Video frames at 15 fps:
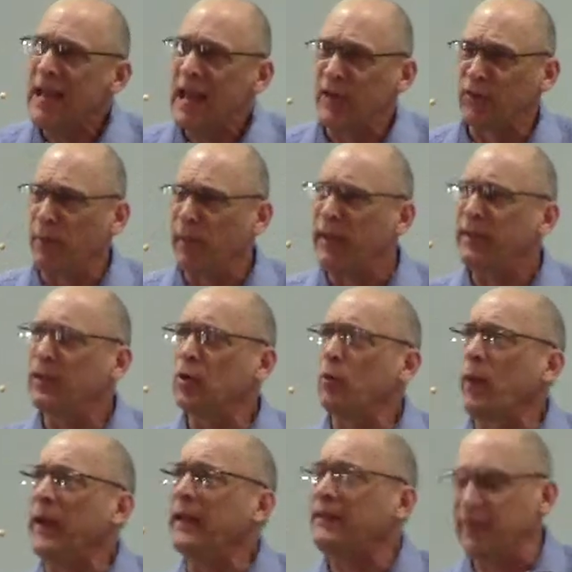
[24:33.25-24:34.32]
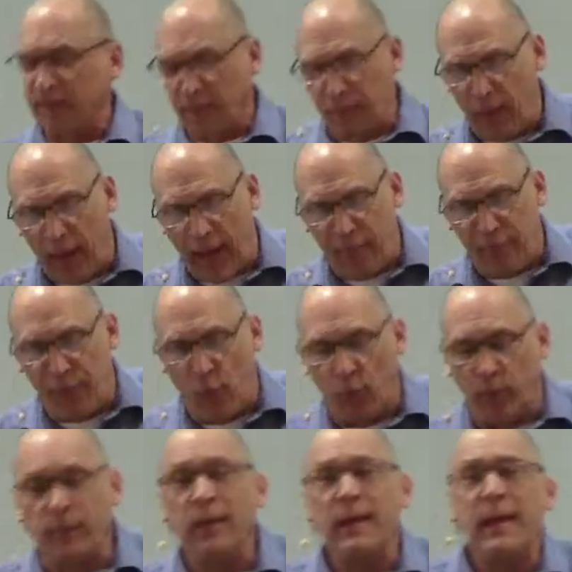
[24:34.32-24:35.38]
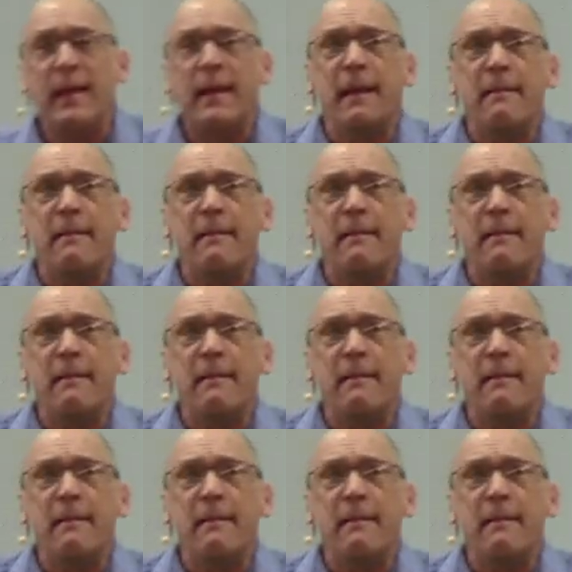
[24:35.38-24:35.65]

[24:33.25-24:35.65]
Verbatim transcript: As they're making their way to the platform,